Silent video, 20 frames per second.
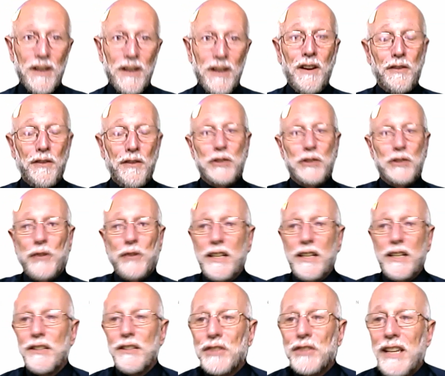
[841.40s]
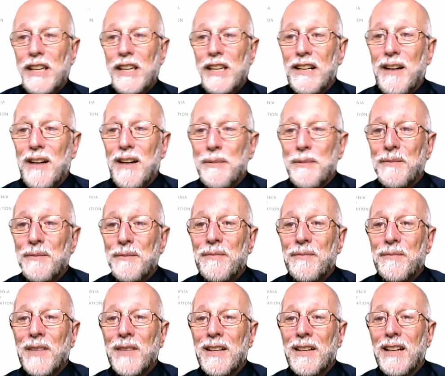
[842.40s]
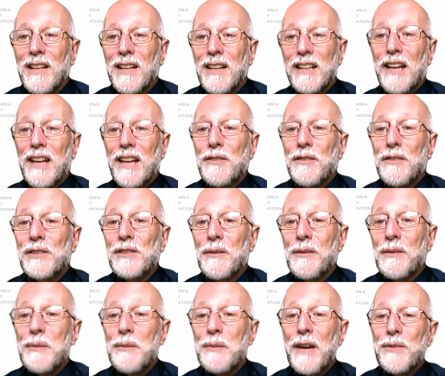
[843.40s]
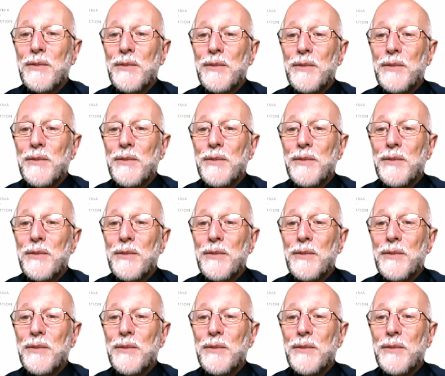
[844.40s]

or for training you're setting up? And Catherine's coming back with the